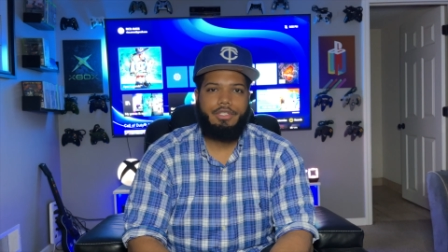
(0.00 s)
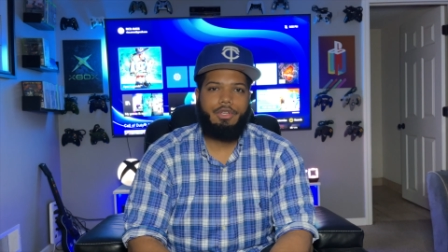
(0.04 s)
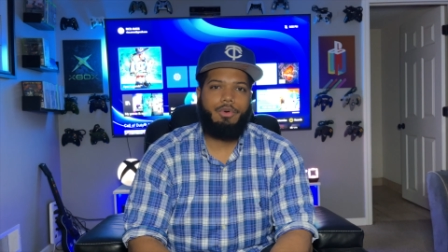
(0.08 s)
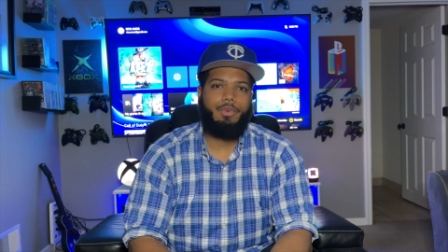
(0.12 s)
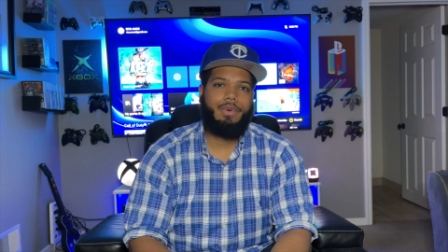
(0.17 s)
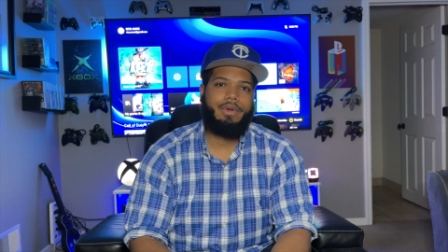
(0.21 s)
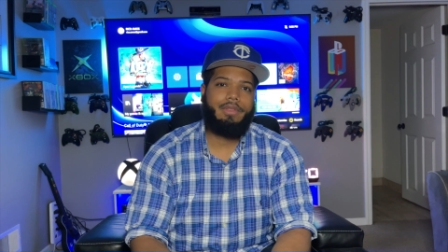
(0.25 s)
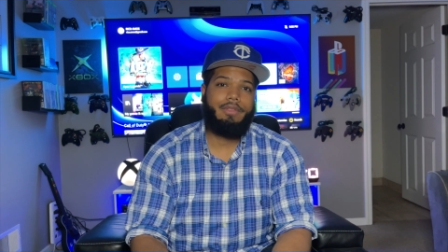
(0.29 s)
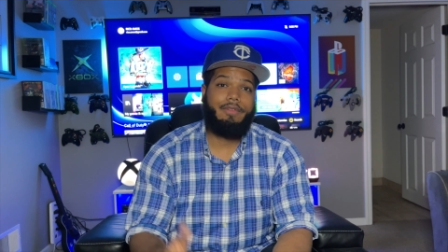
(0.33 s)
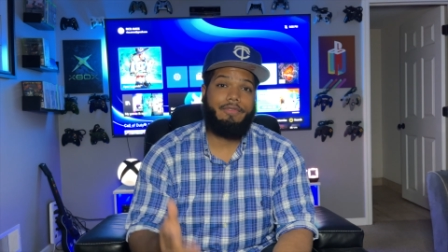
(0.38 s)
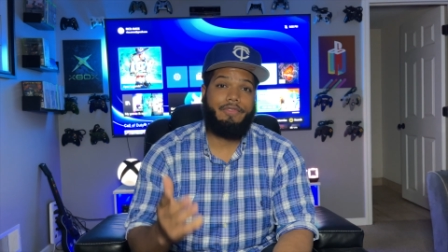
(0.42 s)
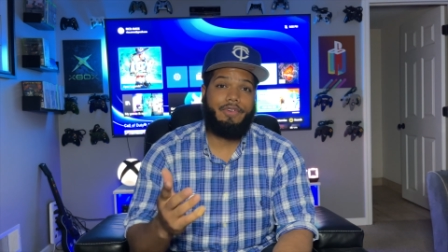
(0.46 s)
So
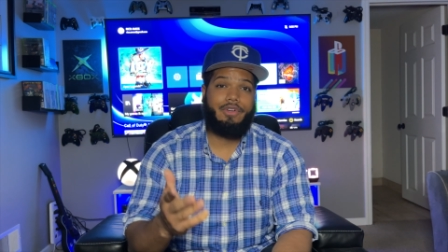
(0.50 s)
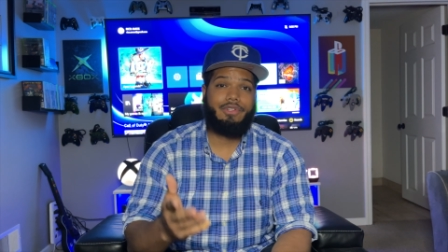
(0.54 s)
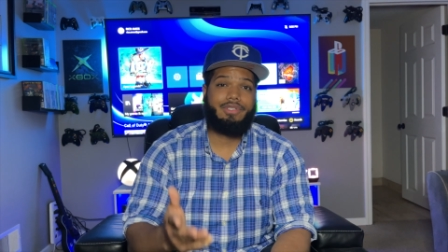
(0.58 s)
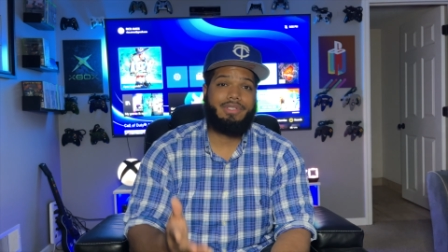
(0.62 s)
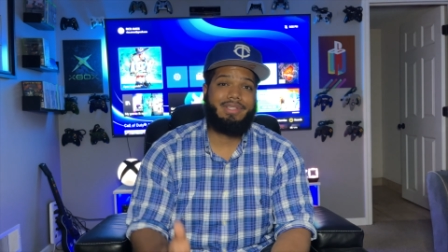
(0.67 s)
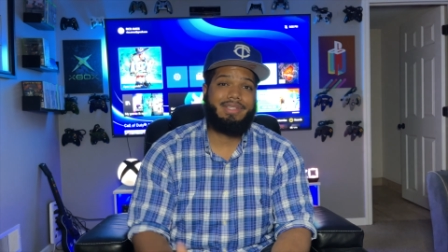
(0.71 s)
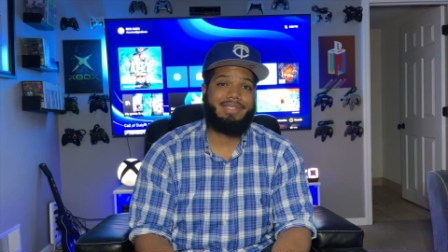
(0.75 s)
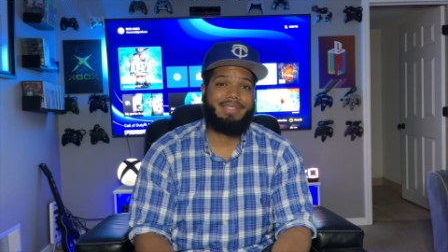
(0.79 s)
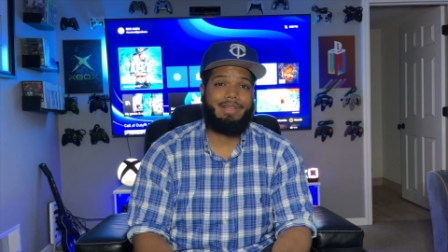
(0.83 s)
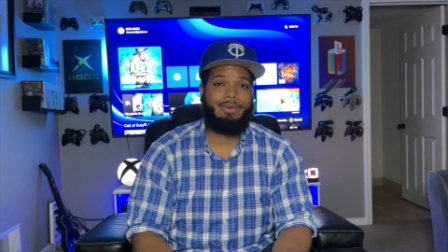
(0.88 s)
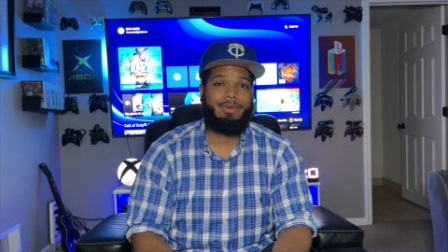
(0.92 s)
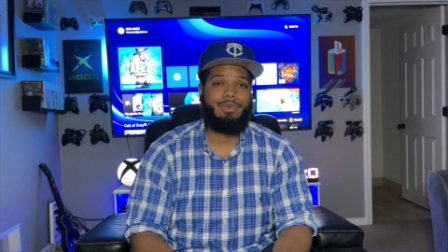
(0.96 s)
one of the
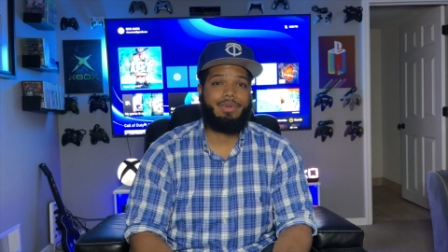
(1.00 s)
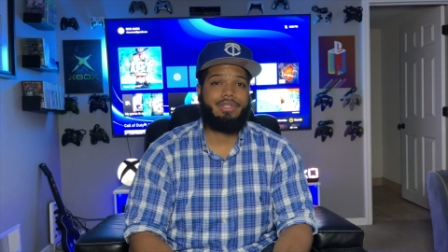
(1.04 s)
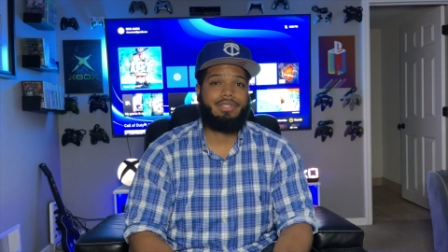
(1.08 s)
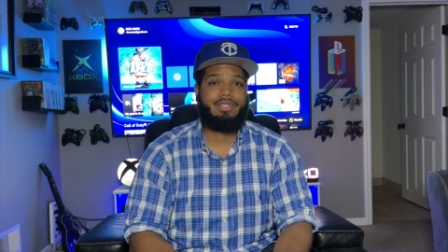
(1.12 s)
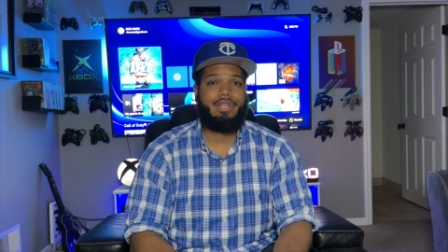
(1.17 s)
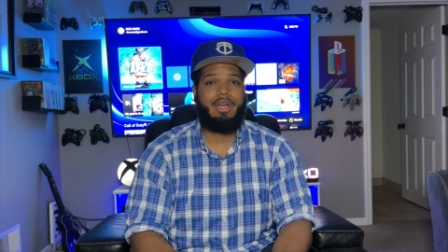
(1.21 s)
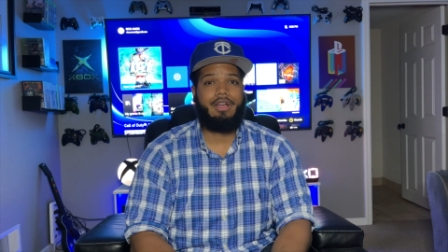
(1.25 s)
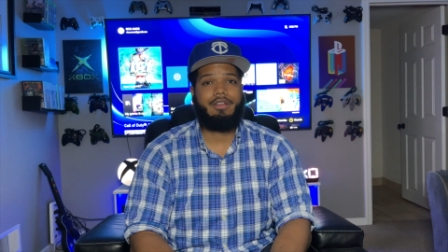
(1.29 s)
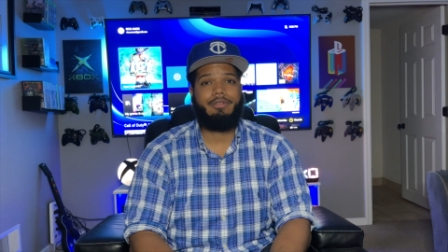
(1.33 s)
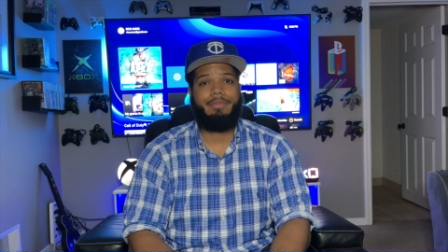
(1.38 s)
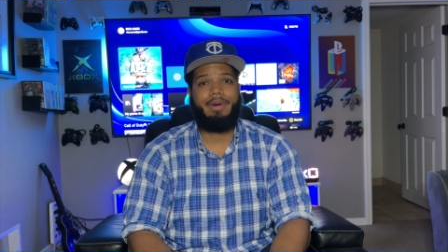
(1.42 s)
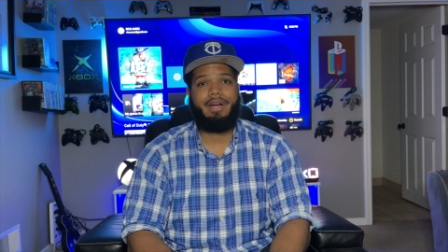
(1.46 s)
first things I want to
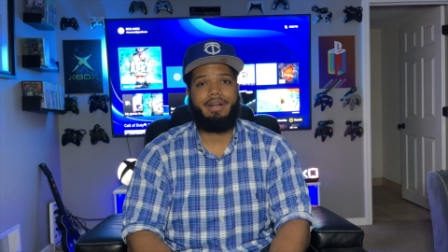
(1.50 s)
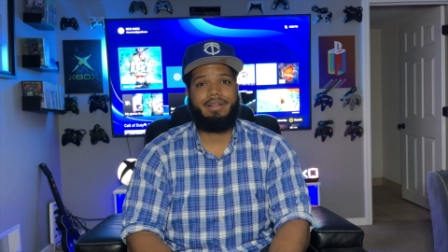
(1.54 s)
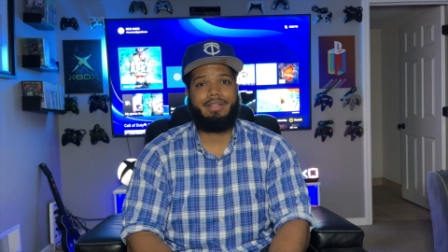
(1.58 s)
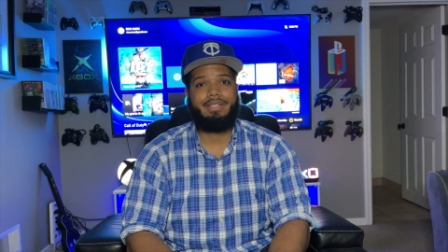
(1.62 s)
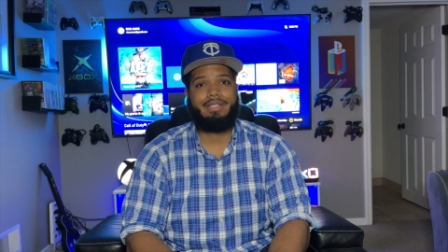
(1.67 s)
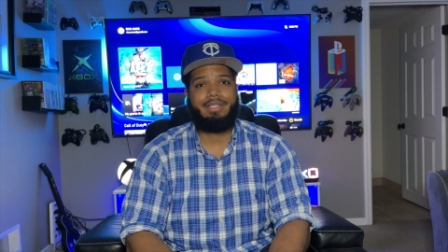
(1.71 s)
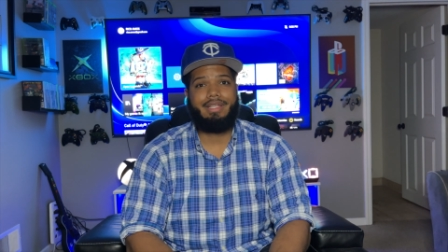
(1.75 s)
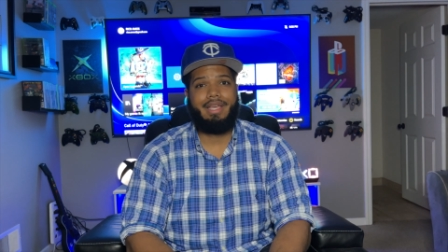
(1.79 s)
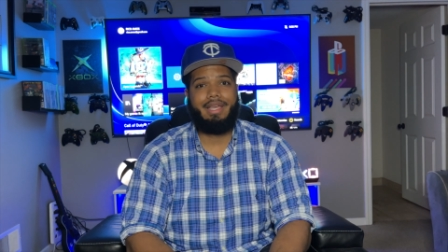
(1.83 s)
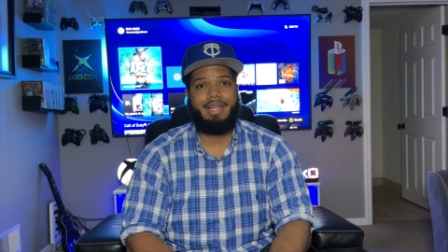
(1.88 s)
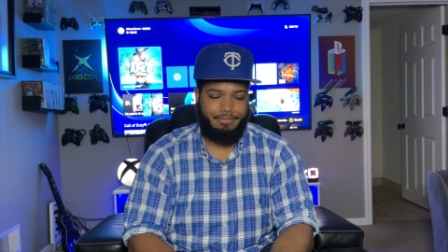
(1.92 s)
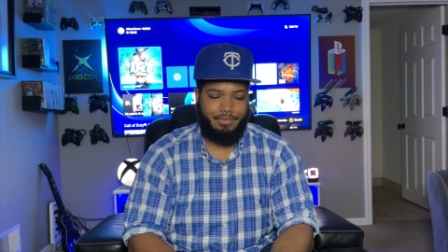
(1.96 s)
talk about
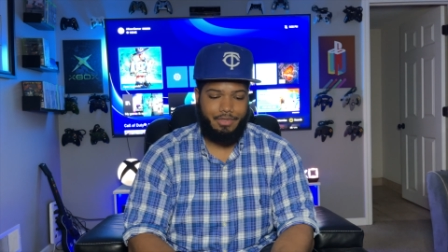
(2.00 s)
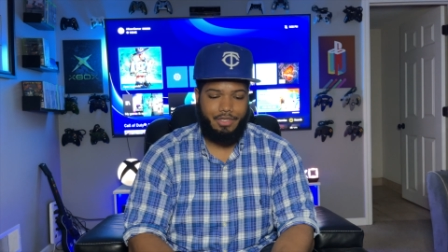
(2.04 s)
is that